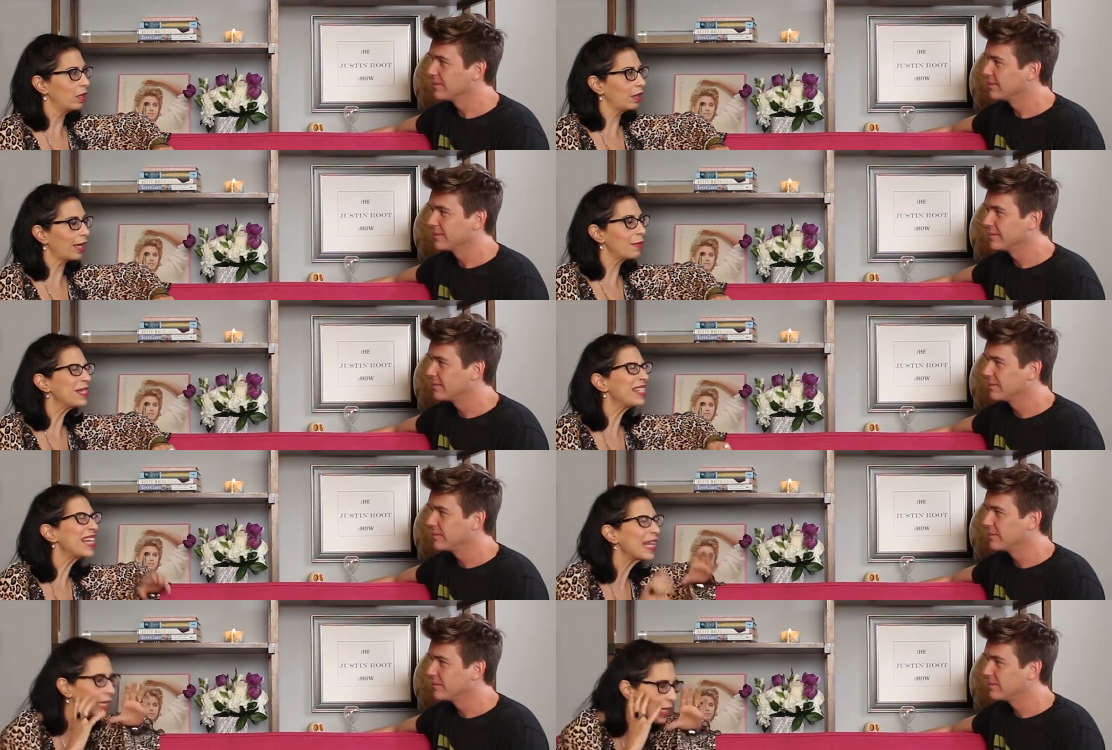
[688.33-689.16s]
Speaker 1: Like, I'm
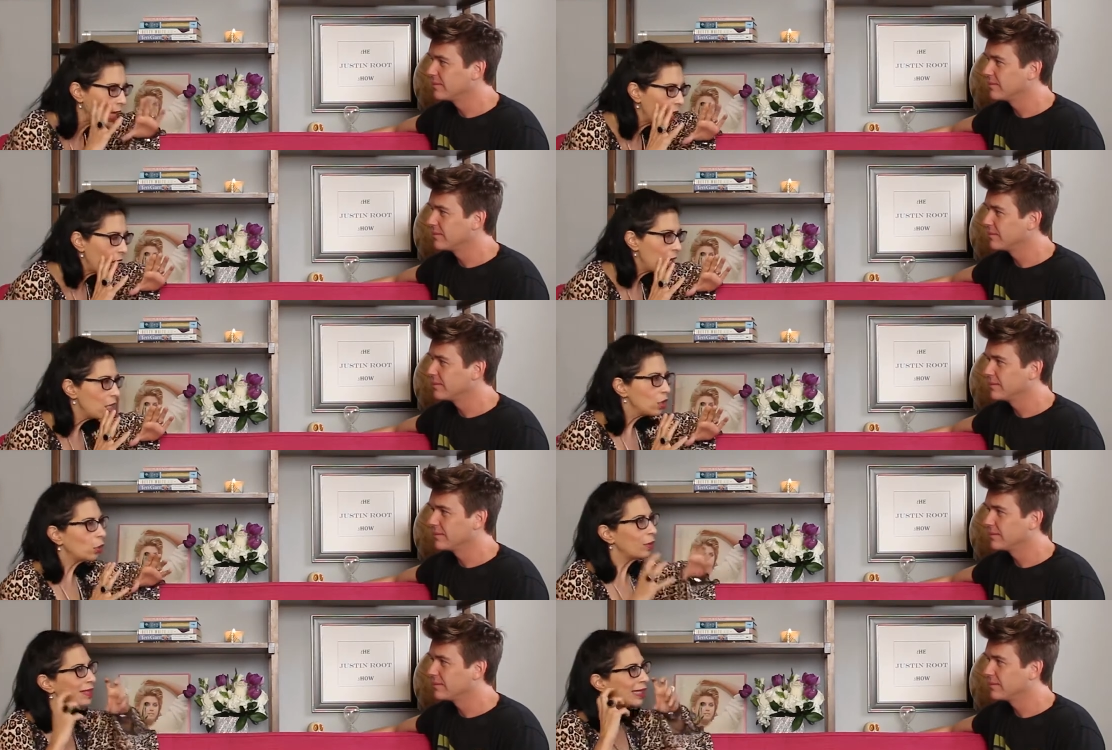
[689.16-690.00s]
sitting,
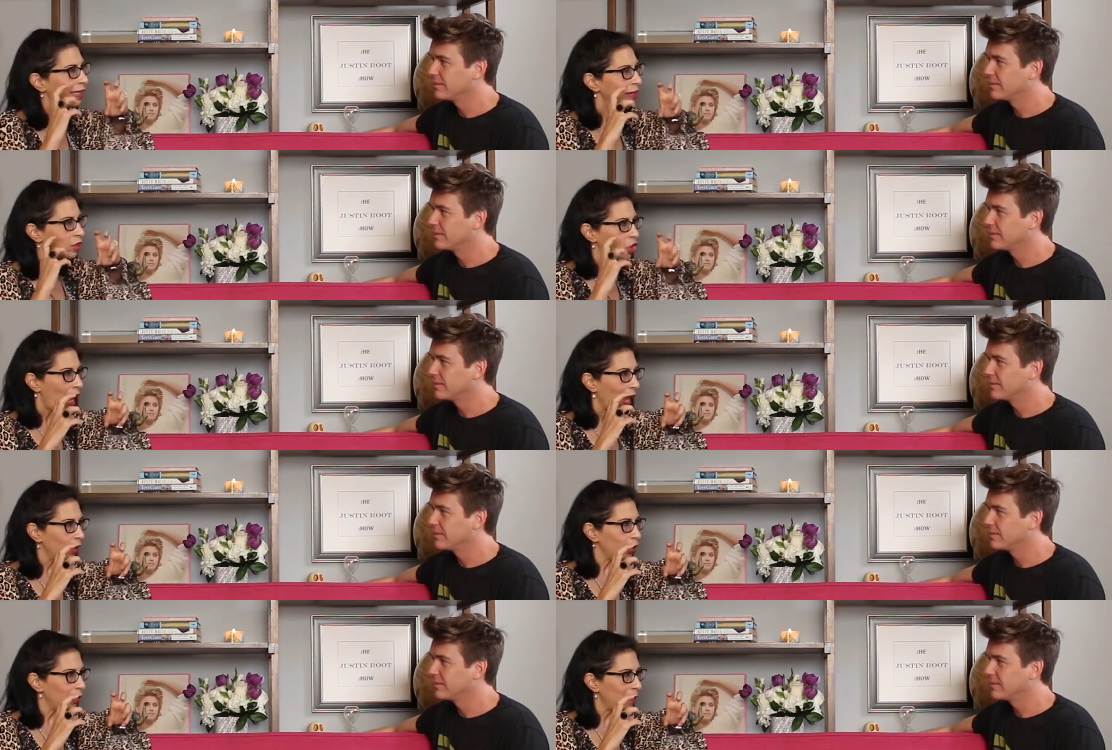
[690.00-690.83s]
so it's like the
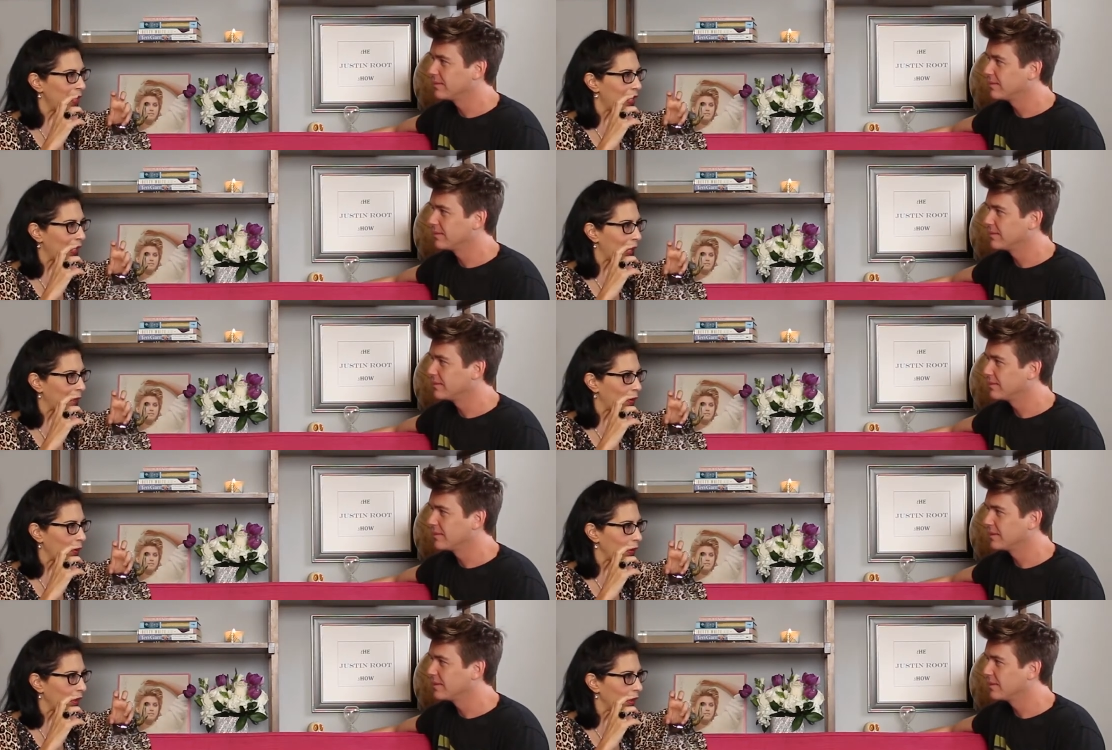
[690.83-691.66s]
childhood me kept
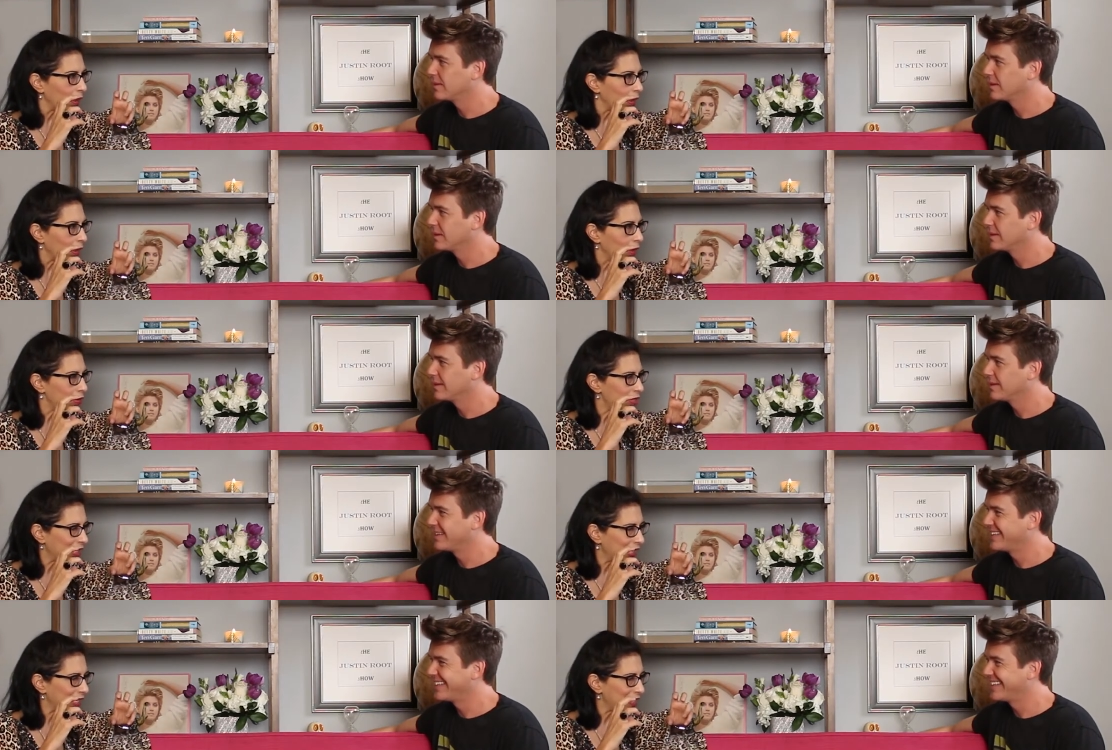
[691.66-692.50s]
going, you're
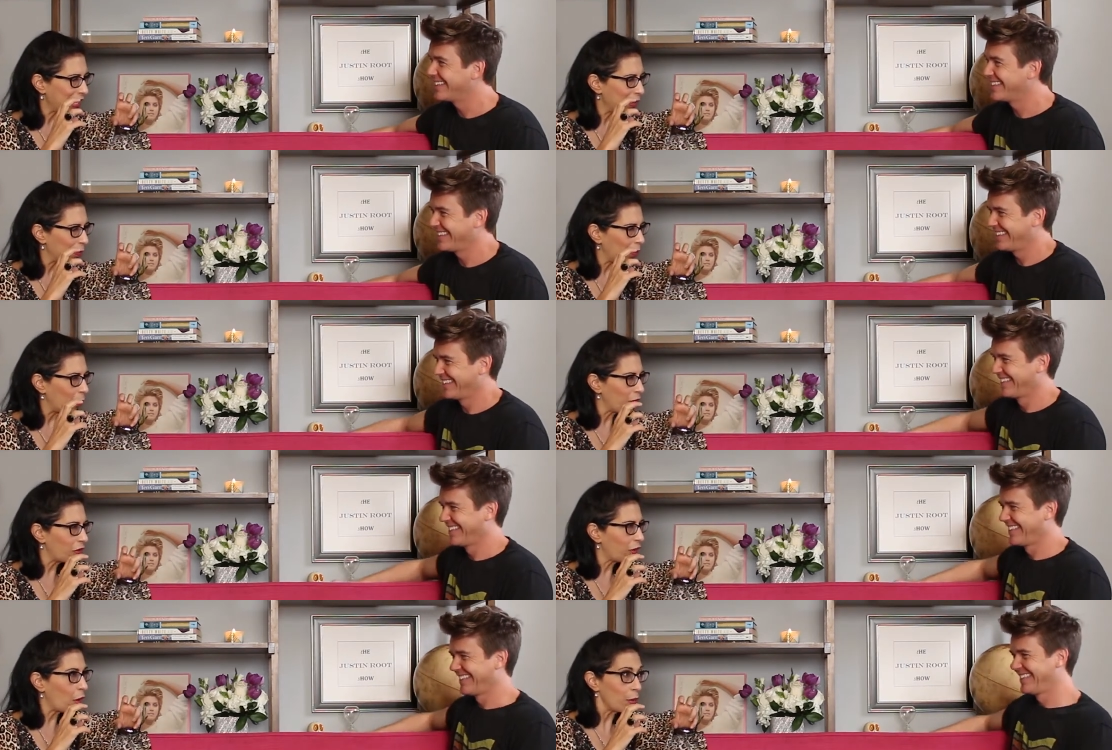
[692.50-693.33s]
sitting at a table
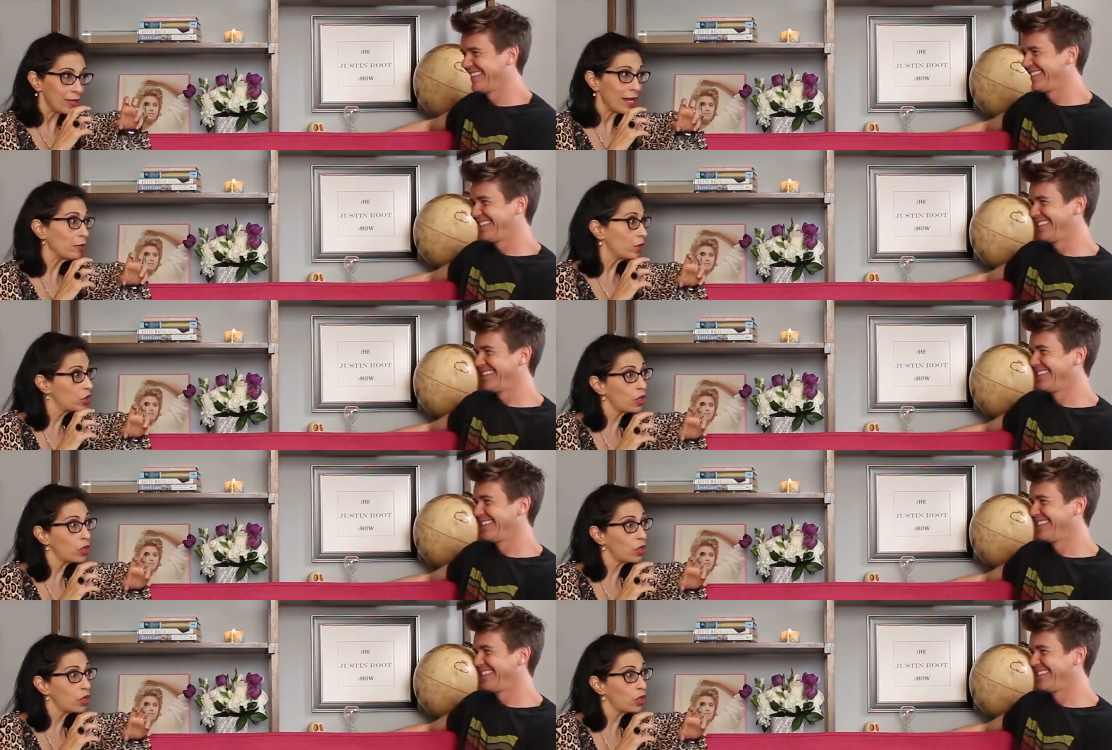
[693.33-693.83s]
with going down to